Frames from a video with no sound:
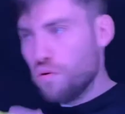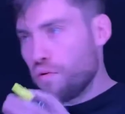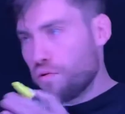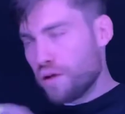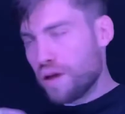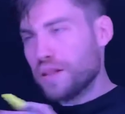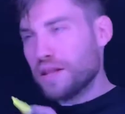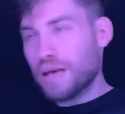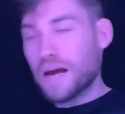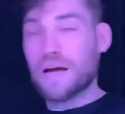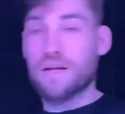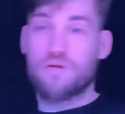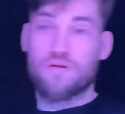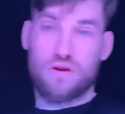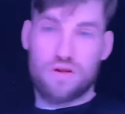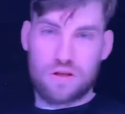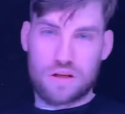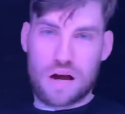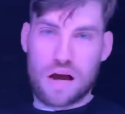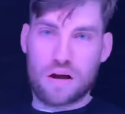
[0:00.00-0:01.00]
think the answer
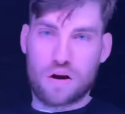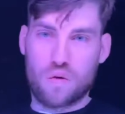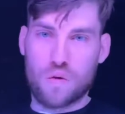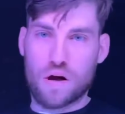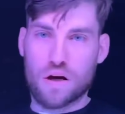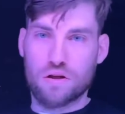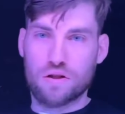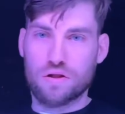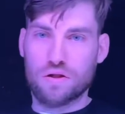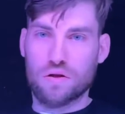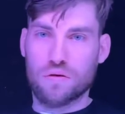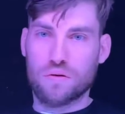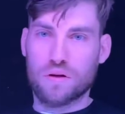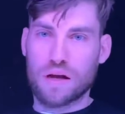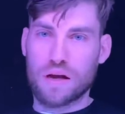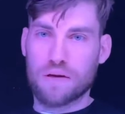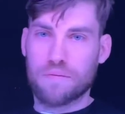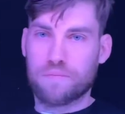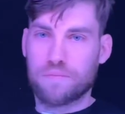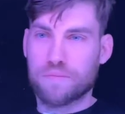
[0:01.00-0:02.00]
to that question,
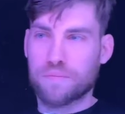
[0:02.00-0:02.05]
okay?